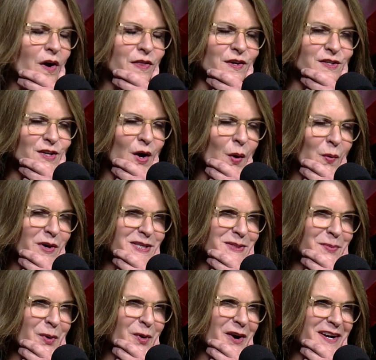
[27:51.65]
There's always
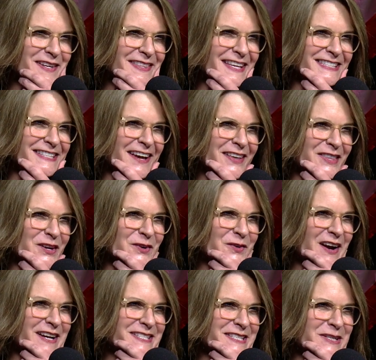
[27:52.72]
more that's on the
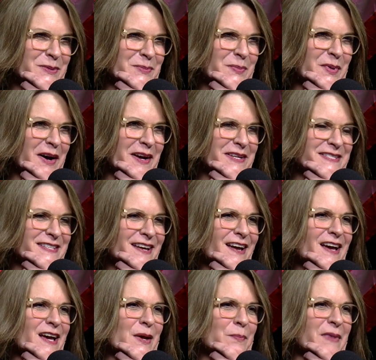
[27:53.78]
horizon, but
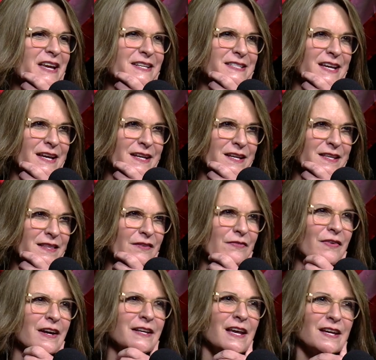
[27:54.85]
maintaining the
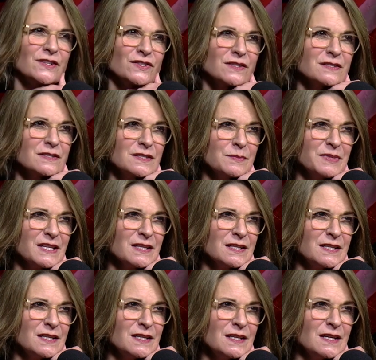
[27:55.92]
financial
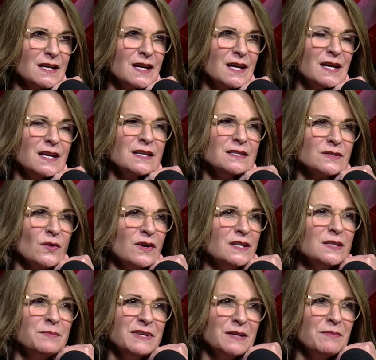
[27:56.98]
stability is going to
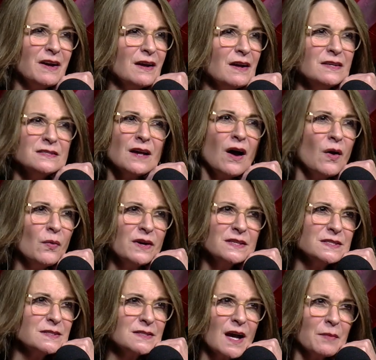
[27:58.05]
be is
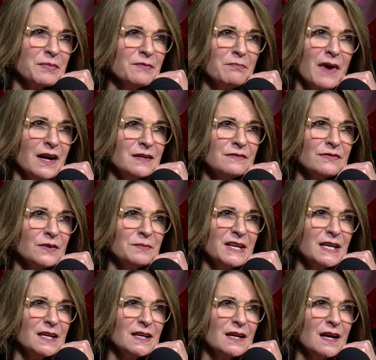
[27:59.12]
always top of mind for me.